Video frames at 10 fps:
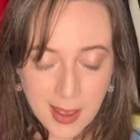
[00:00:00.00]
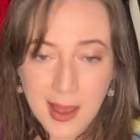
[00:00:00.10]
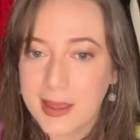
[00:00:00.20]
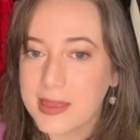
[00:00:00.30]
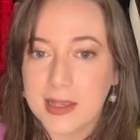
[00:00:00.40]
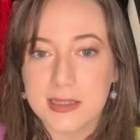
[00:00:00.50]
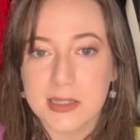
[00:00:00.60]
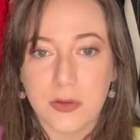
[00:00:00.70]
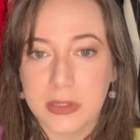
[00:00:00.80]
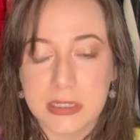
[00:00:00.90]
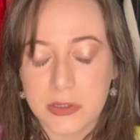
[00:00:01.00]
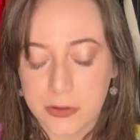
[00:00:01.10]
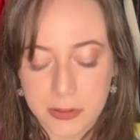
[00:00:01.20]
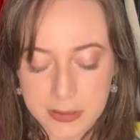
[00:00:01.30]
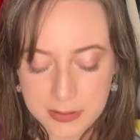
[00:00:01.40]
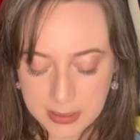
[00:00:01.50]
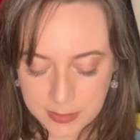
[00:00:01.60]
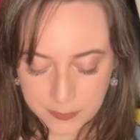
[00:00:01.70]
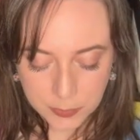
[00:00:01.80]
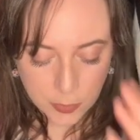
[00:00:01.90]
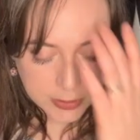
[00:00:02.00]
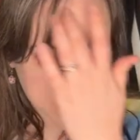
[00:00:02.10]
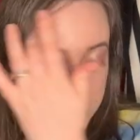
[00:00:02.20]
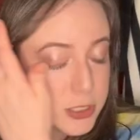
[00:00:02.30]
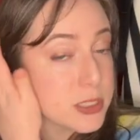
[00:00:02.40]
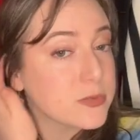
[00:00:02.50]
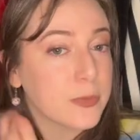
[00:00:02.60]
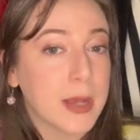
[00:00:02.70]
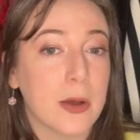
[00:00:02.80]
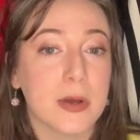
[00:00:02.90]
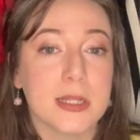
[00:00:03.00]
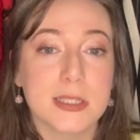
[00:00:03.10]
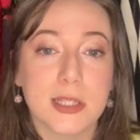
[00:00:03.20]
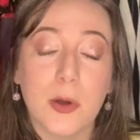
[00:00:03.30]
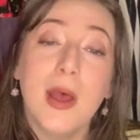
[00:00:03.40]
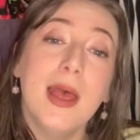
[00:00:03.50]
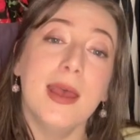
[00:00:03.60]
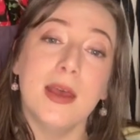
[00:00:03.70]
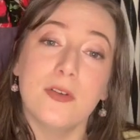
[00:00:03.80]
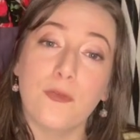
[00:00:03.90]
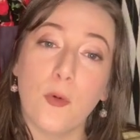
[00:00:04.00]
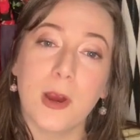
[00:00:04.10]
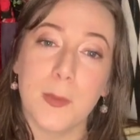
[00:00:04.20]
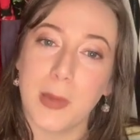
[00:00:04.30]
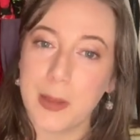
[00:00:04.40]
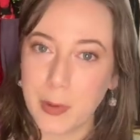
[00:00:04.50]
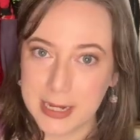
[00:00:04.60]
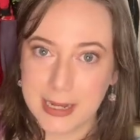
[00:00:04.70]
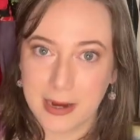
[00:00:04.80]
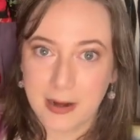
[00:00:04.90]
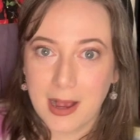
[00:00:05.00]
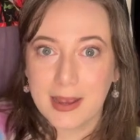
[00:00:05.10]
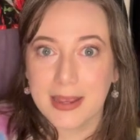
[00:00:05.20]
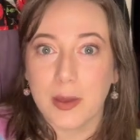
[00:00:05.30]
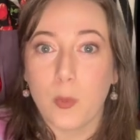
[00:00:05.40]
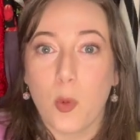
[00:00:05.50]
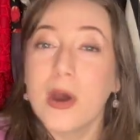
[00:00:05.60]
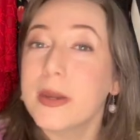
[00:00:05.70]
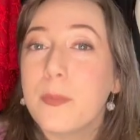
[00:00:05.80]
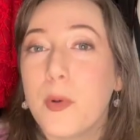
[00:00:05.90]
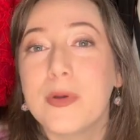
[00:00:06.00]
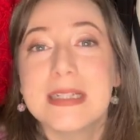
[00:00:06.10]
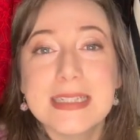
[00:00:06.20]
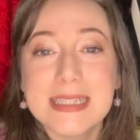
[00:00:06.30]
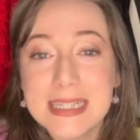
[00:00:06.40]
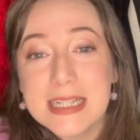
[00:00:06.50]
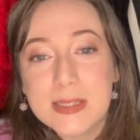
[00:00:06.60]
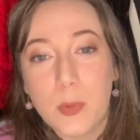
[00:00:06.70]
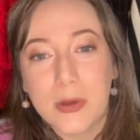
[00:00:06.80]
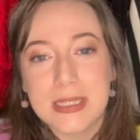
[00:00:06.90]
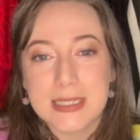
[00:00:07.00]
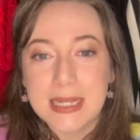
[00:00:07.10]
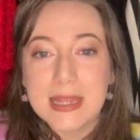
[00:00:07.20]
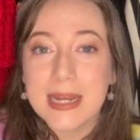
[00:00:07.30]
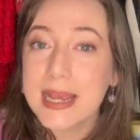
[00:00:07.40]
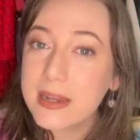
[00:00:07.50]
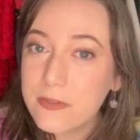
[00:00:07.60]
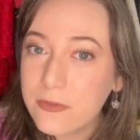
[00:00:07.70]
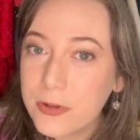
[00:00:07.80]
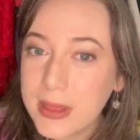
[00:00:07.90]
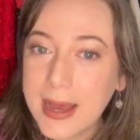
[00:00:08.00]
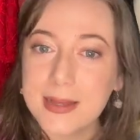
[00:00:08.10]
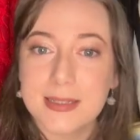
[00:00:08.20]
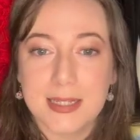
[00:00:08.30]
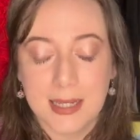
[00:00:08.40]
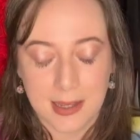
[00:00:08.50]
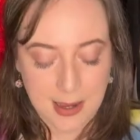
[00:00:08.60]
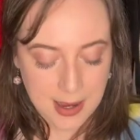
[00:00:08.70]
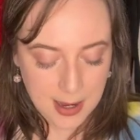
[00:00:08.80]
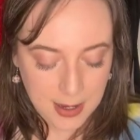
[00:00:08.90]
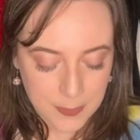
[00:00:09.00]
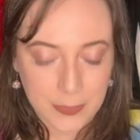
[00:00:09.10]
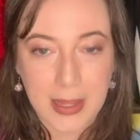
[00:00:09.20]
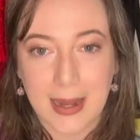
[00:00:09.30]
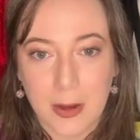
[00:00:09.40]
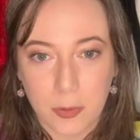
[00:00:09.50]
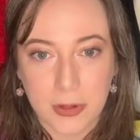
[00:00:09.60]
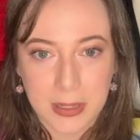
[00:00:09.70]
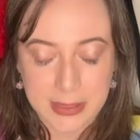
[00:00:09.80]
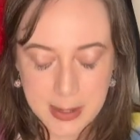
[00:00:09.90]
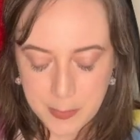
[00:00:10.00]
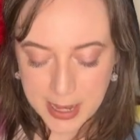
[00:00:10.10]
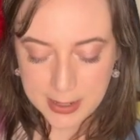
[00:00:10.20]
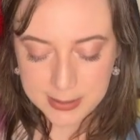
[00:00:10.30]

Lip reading: I think, is the only deodorant I'm going to purchase from now on. So for my body care, I am 1.6 points in the negative for that. And I will get that back